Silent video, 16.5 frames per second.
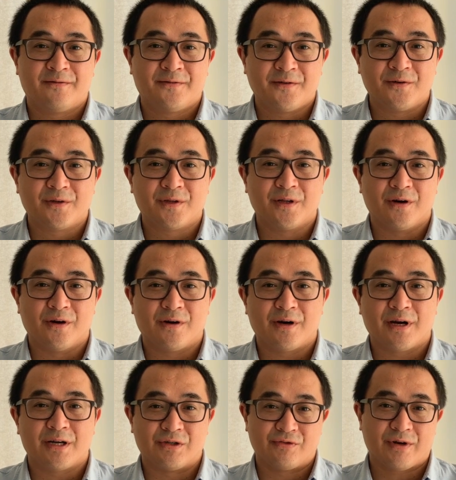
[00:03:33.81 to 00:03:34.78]
Food
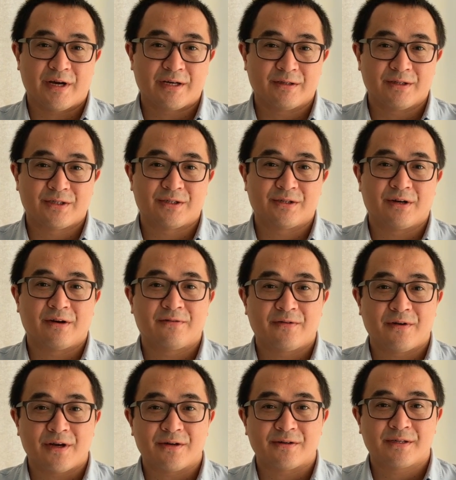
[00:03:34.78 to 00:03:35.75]
Law and Regulatory
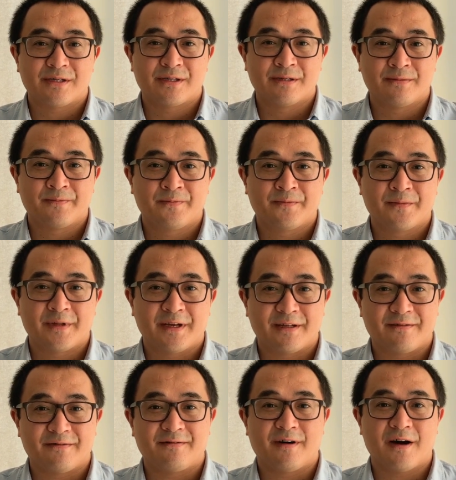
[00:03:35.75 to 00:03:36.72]
Affairs
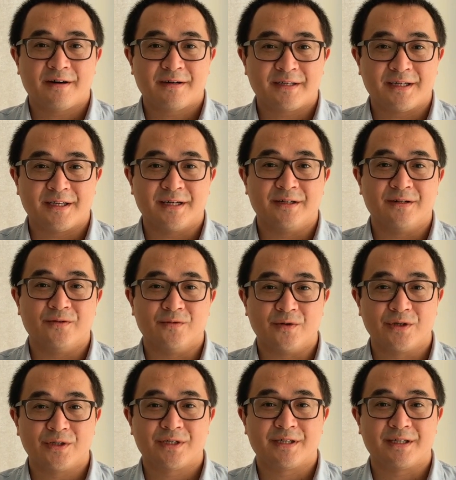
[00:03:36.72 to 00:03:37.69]
at Wageningen
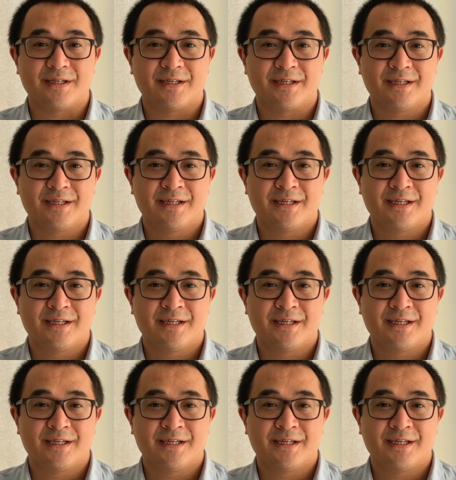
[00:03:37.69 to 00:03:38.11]
University